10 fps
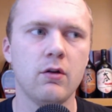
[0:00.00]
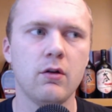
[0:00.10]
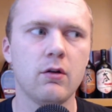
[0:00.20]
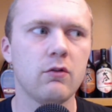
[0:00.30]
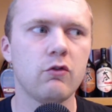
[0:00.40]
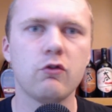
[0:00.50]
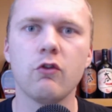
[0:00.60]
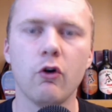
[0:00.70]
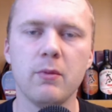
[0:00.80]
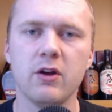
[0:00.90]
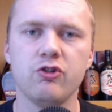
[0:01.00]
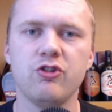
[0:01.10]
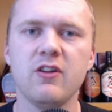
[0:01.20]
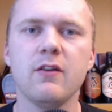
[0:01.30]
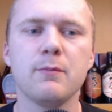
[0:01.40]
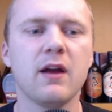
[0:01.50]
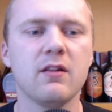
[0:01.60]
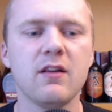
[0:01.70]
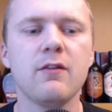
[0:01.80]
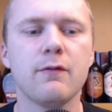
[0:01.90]
so much. She is my
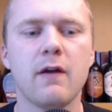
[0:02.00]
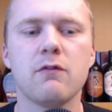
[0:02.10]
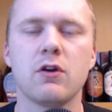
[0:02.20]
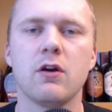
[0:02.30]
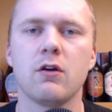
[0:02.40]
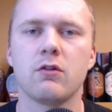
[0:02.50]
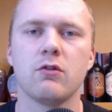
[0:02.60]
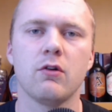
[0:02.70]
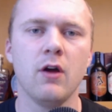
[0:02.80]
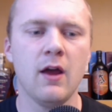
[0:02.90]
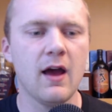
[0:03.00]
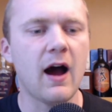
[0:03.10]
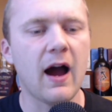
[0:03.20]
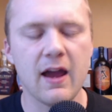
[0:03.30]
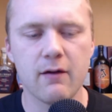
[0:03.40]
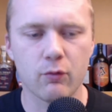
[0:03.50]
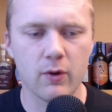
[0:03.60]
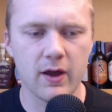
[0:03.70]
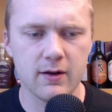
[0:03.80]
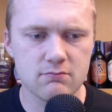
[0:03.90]
least favorite character I have
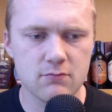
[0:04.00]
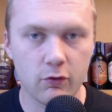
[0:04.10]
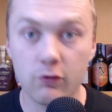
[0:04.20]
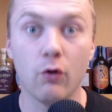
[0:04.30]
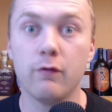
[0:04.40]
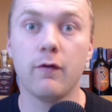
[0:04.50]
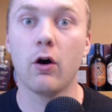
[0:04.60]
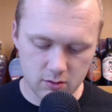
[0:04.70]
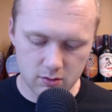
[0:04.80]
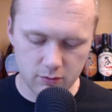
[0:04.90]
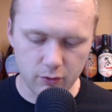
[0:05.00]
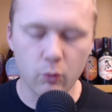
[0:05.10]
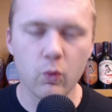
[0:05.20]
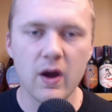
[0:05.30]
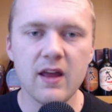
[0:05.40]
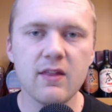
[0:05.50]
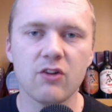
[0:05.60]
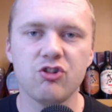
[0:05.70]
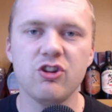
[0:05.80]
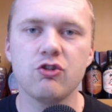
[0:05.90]
read so far. The way
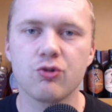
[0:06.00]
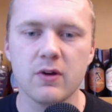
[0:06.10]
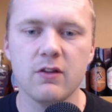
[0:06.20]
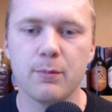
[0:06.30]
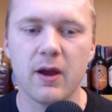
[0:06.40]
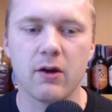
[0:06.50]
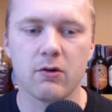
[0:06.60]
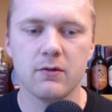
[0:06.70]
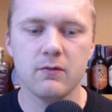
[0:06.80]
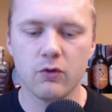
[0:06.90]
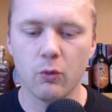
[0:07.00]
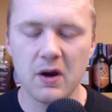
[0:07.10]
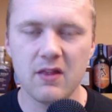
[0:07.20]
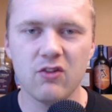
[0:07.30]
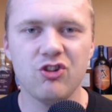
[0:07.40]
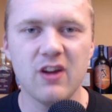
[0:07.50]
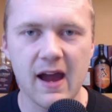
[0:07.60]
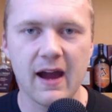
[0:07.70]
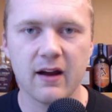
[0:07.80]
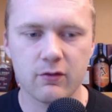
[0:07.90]
that she treats Perrin, the way that she
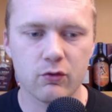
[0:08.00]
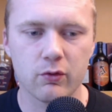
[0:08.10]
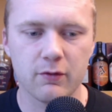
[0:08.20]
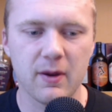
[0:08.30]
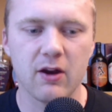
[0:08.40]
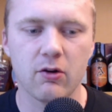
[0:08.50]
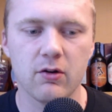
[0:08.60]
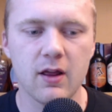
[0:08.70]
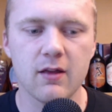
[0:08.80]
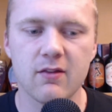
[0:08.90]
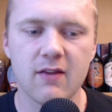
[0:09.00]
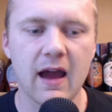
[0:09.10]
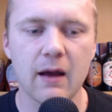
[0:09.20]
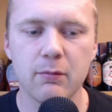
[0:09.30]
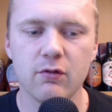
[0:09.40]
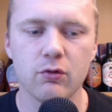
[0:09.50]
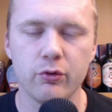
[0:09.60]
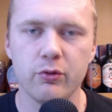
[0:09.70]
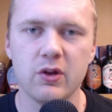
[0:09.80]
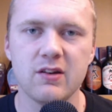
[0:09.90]
acts towards Perrin is
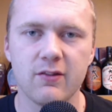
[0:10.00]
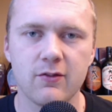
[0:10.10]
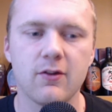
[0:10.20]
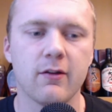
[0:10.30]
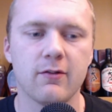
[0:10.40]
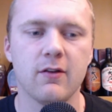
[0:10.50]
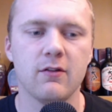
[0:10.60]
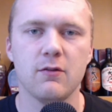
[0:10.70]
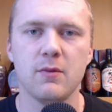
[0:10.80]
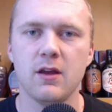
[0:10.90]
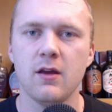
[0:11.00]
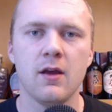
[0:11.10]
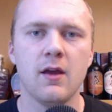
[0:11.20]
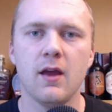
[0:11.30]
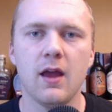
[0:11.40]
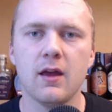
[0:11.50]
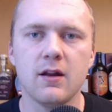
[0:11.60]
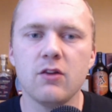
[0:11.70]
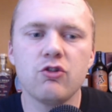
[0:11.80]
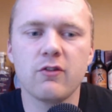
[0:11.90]
absolutely disgusting to me. And
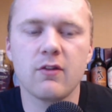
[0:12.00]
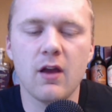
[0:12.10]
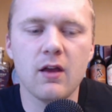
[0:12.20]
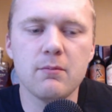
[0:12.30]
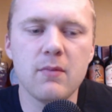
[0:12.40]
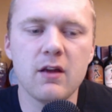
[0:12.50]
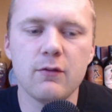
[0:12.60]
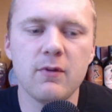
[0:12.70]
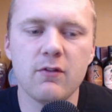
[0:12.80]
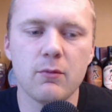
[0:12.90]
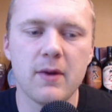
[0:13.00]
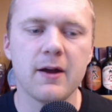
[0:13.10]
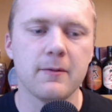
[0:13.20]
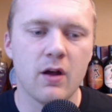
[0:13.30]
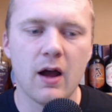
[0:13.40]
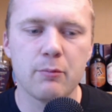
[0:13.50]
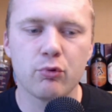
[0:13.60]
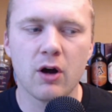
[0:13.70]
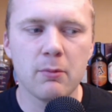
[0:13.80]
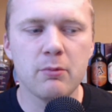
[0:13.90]
it makes me so mad. I
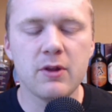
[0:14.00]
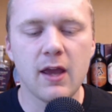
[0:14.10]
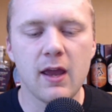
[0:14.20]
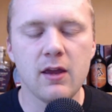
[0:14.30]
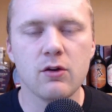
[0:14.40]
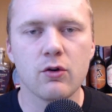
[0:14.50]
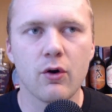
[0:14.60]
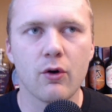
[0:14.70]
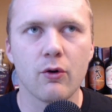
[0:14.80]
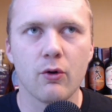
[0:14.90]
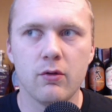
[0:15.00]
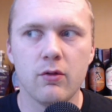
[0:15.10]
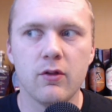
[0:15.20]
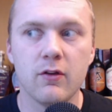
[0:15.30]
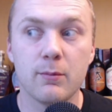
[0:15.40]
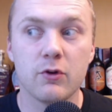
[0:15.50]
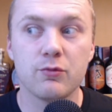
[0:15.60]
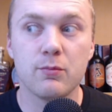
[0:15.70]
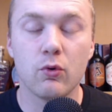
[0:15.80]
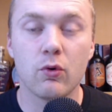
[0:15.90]
probably hate her this much
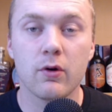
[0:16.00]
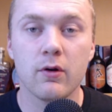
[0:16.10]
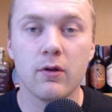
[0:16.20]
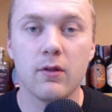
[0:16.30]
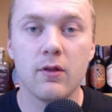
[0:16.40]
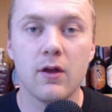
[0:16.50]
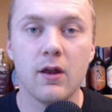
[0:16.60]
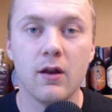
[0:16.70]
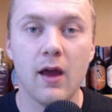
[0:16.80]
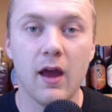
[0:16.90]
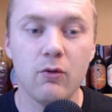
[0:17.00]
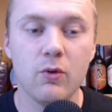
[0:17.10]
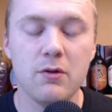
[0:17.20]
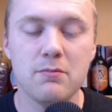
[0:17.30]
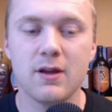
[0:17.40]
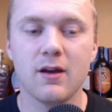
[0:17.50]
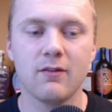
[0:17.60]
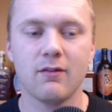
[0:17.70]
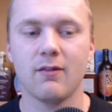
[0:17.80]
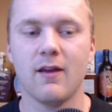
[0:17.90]
more than Egwene
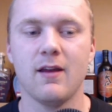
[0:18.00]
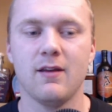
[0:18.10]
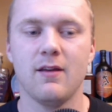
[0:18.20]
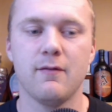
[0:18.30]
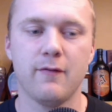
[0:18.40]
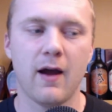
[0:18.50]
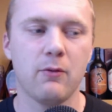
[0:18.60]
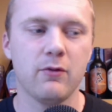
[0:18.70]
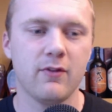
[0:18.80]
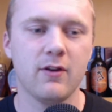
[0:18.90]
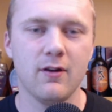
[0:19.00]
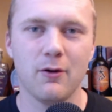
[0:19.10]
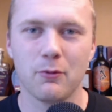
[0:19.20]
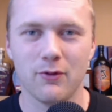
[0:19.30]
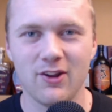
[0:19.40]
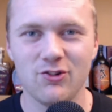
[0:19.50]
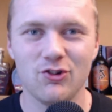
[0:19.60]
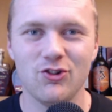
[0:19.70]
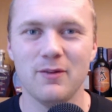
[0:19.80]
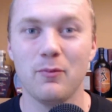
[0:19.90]
because it's like if I was in a
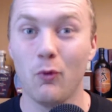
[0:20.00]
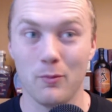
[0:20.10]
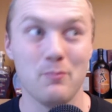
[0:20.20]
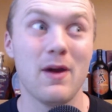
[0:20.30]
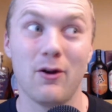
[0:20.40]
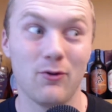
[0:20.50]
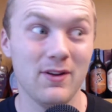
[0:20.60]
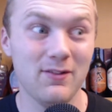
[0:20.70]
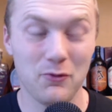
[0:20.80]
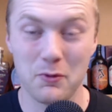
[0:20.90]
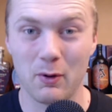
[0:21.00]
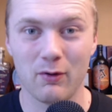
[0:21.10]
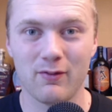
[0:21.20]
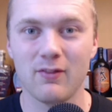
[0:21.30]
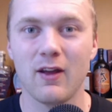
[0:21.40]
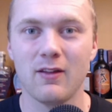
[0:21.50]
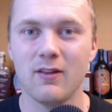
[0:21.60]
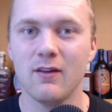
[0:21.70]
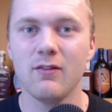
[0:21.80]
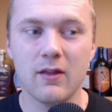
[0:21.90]
relationship or married to a person like
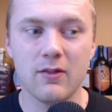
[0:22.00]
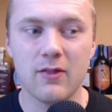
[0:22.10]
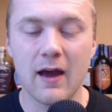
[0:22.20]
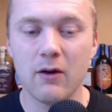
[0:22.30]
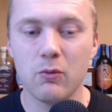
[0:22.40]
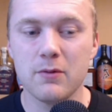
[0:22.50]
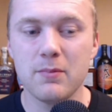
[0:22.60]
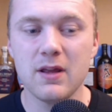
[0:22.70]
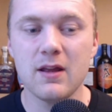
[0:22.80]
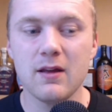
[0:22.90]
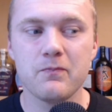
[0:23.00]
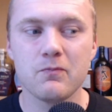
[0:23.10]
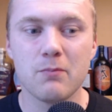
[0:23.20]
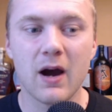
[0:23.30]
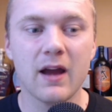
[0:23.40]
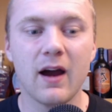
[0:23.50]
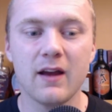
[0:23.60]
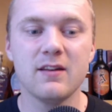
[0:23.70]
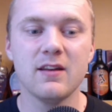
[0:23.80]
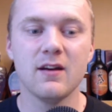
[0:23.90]
this, that would be my
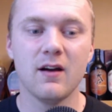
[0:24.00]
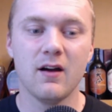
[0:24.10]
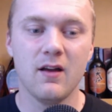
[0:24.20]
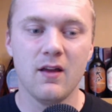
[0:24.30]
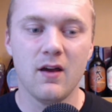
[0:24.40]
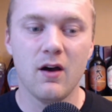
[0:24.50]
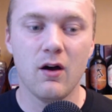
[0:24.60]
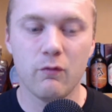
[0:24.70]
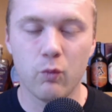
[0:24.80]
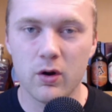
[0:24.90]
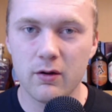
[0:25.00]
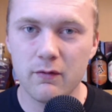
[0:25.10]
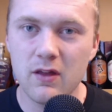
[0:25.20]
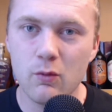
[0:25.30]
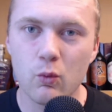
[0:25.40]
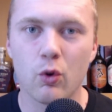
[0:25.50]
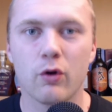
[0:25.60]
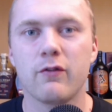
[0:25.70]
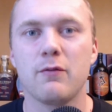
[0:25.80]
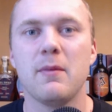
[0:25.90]
idea of one of the
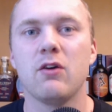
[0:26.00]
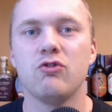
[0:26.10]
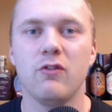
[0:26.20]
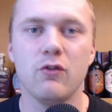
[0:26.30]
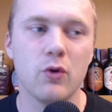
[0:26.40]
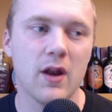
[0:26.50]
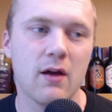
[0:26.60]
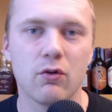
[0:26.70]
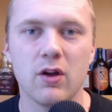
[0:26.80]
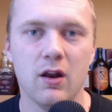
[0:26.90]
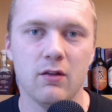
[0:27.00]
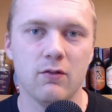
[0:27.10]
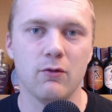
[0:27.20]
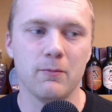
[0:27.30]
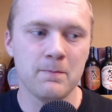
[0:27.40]
worst marriages you could ever get into.